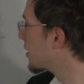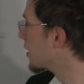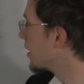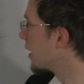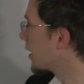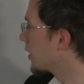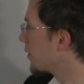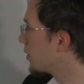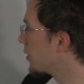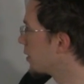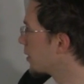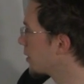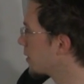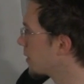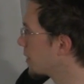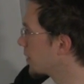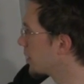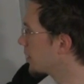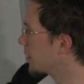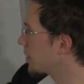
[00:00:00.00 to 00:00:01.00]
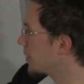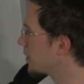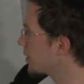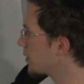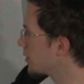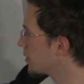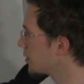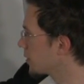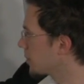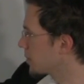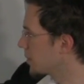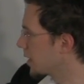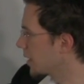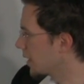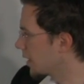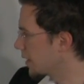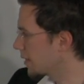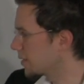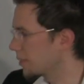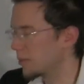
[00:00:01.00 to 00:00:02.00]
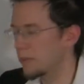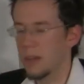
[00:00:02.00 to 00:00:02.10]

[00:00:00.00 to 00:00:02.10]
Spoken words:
like if you're going from there.